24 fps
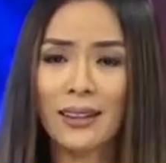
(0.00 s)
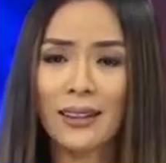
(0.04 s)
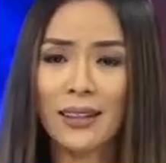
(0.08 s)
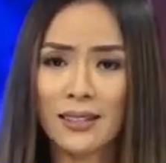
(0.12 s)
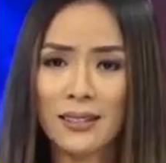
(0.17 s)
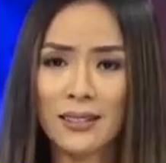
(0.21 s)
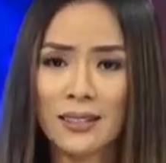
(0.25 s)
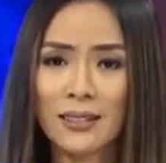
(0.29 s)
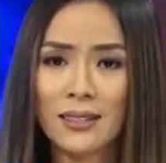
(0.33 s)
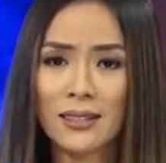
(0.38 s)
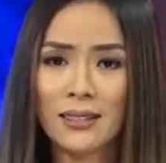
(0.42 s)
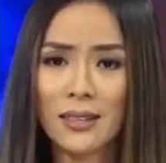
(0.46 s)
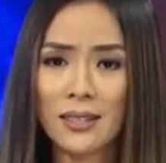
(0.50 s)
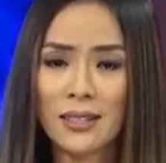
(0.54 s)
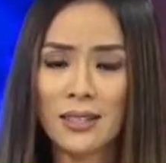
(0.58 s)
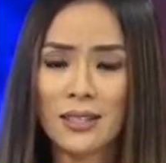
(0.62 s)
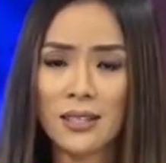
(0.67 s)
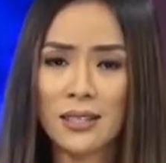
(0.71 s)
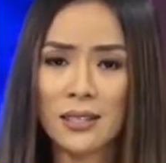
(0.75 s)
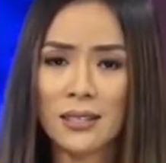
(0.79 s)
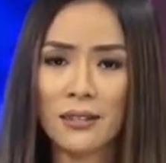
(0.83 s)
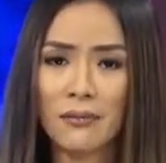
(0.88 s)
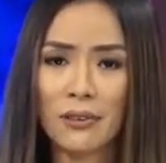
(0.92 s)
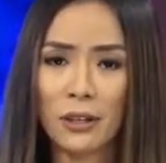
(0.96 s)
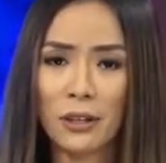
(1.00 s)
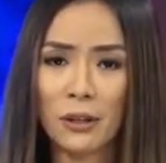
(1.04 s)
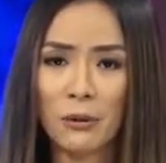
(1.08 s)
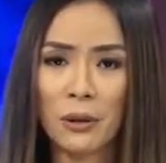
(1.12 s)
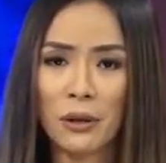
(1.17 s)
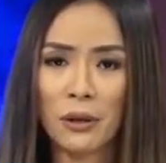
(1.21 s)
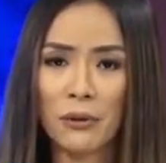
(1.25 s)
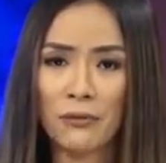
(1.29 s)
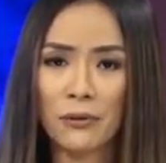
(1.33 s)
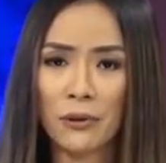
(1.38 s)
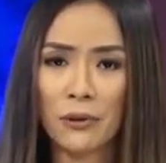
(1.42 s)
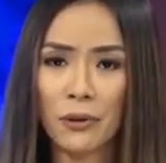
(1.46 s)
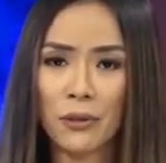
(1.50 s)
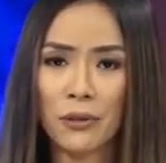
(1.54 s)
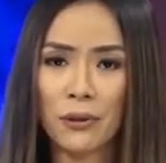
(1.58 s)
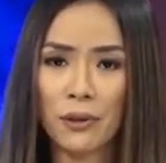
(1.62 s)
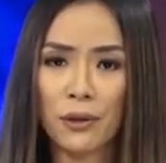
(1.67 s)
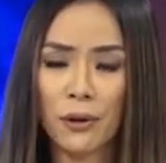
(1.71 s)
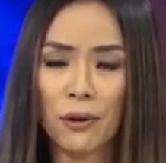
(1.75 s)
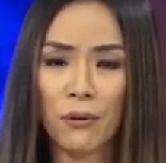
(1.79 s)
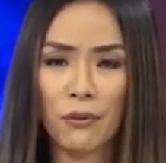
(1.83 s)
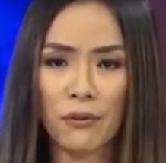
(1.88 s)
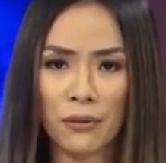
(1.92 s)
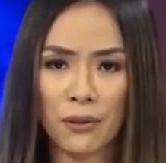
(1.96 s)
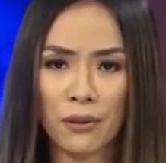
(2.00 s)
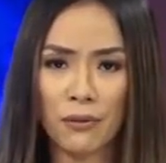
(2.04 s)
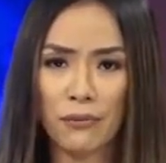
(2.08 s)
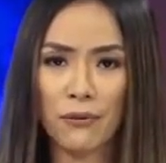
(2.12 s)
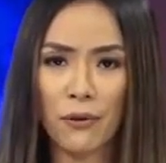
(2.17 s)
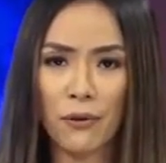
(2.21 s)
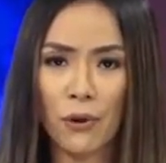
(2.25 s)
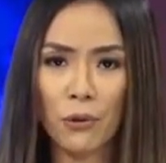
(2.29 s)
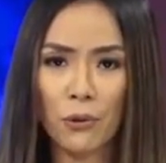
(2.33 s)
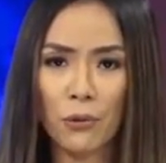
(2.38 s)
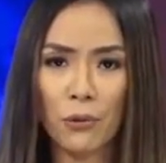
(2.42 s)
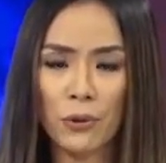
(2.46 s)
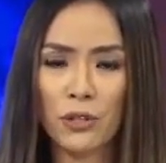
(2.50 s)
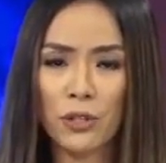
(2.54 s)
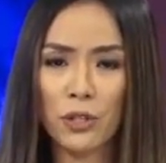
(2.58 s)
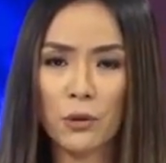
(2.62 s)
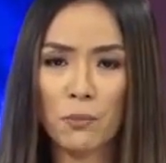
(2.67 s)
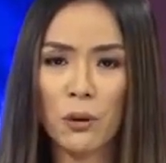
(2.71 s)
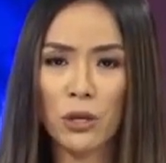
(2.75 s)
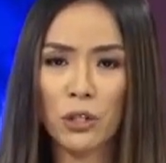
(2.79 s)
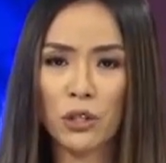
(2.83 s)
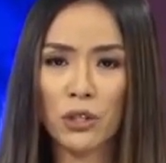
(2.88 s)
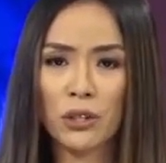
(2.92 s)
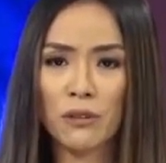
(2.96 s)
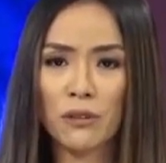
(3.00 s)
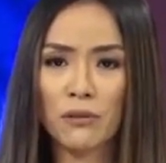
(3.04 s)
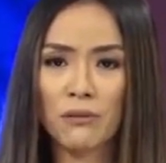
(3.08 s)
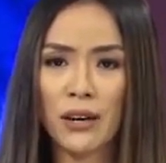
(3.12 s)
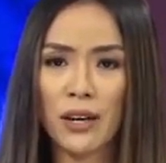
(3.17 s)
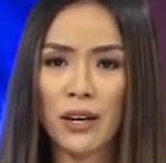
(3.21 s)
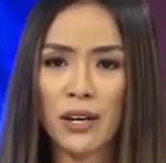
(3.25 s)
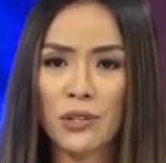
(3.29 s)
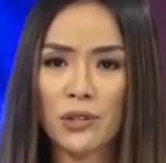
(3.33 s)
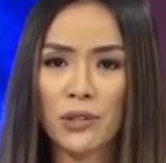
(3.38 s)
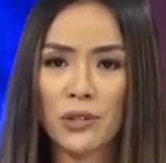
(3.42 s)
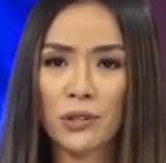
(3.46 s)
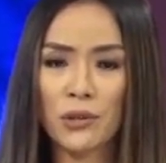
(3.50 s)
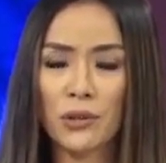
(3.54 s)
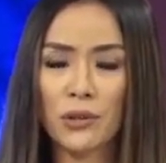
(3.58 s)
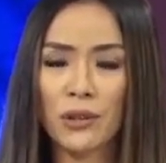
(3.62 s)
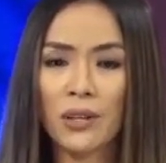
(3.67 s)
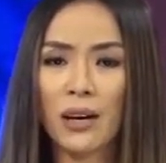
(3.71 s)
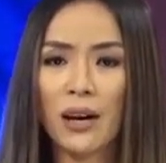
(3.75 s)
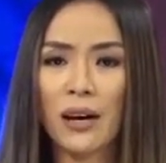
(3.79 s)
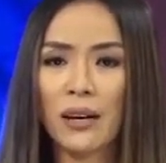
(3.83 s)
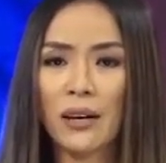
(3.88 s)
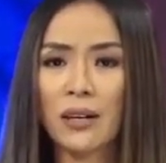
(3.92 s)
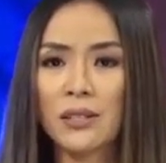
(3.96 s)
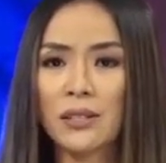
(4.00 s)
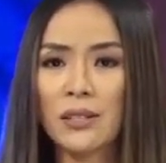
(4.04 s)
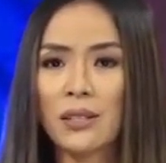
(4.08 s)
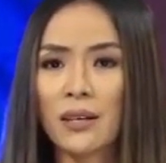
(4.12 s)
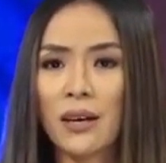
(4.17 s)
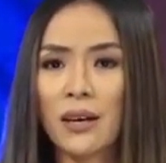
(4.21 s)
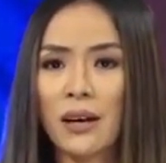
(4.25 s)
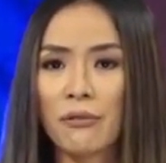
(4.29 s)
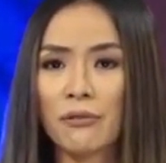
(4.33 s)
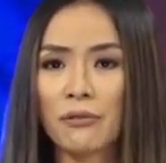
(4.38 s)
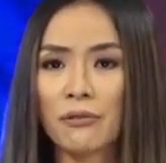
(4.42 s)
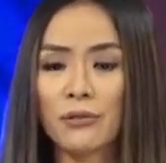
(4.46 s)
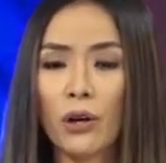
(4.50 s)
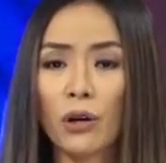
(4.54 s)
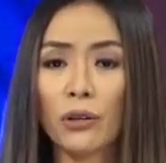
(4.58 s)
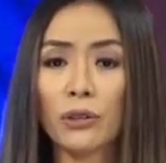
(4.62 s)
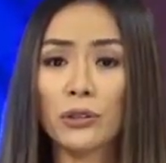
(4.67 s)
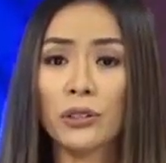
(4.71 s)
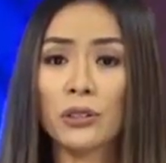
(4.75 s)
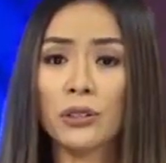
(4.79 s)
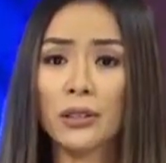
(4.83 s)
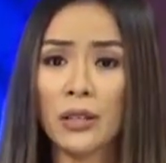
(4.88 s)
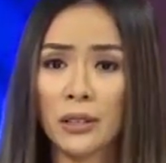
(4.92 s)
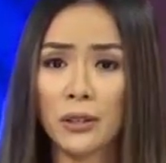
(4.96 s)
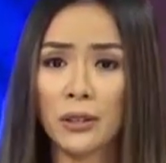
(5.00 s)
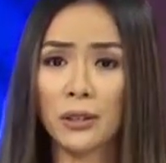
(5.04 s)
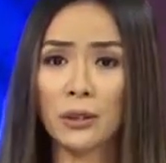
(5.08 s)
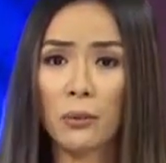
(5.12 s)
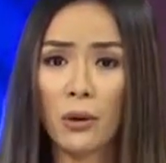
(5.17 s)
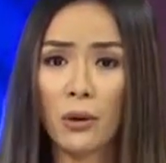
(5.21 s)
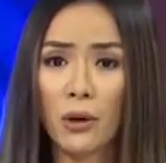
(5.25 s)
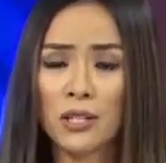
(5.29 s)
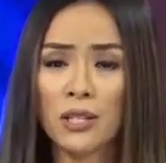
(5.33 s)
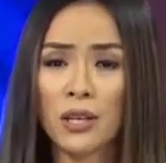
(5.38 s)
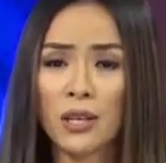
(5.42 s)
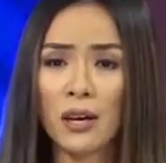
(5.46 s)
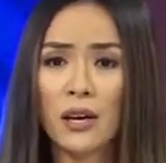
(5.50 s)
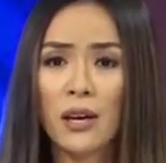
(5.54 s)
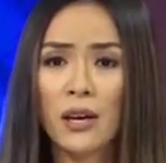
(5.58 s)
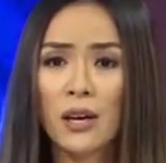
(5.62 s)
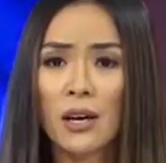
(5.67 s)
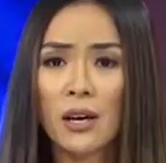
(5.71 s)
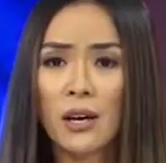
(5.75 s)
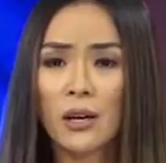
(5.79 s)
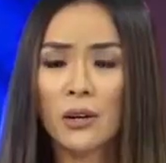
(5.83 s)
Let's discuss this development further over the phone with Special Advisor to the IATF, Dr. Ted Herbosa.